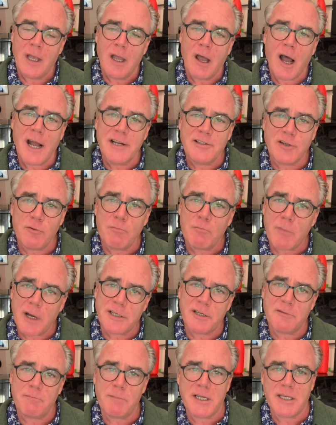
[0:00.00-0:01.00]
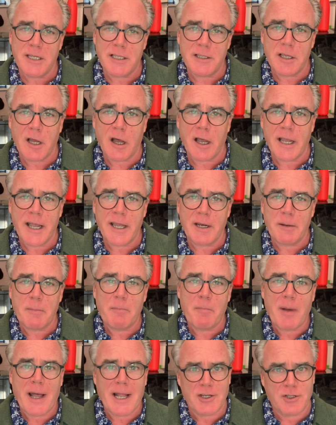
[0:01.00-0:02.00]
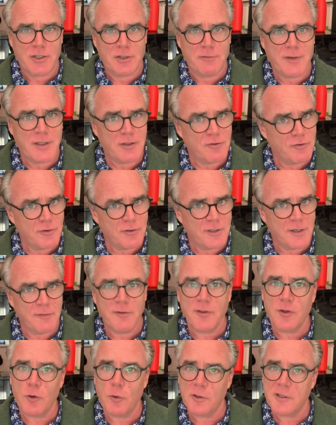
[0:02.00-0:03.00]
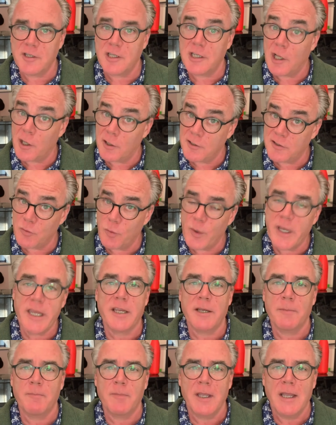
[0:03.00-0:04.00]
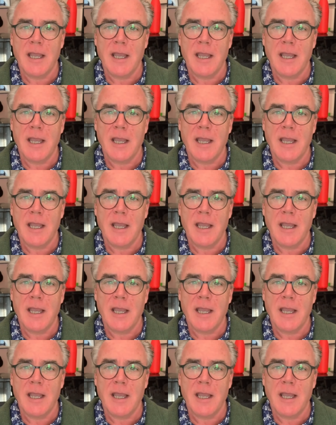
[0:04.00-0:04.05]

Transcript: I don't mind admitting that I had a batch of intrusive thoughts last week,